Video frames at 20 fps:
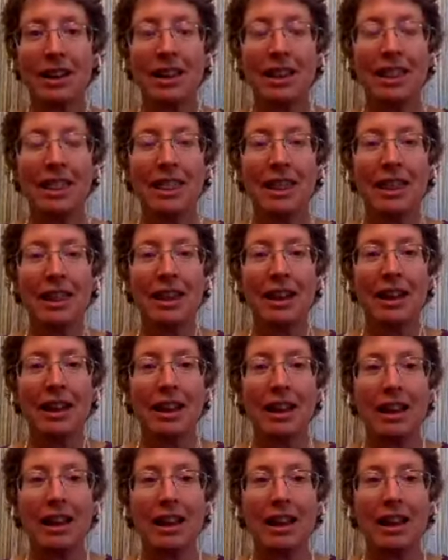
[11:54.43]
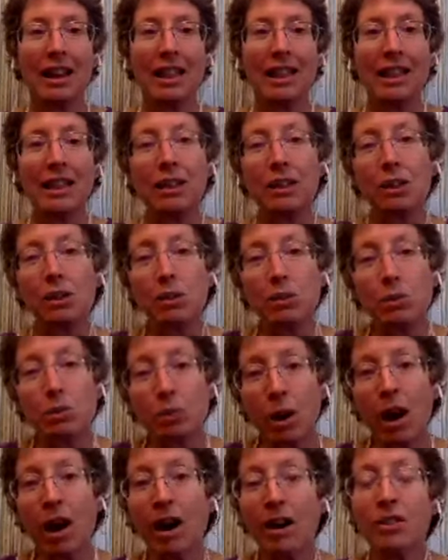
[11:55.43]
that that those
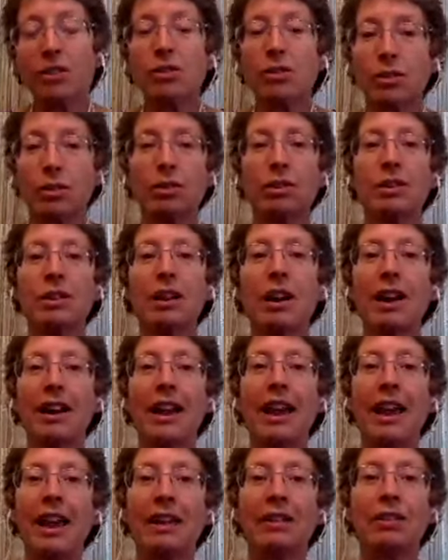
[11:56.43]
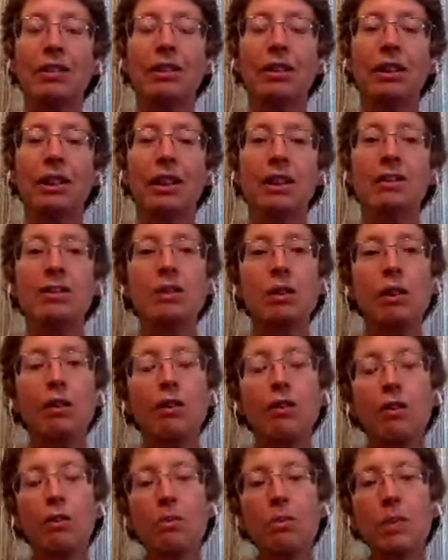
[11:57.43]
rocks could not handle. And so
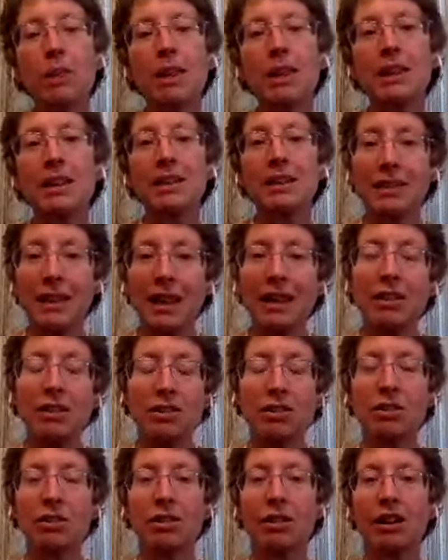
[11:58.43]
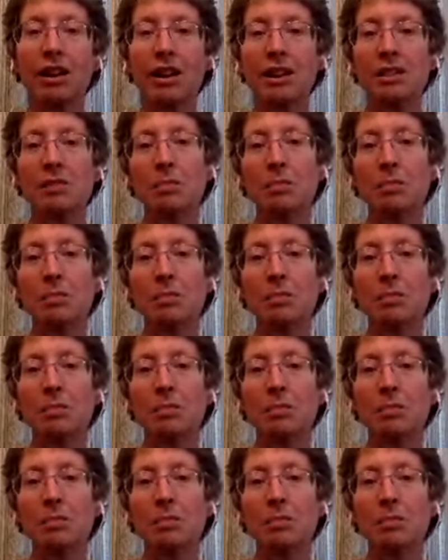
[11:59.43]
for me, nature has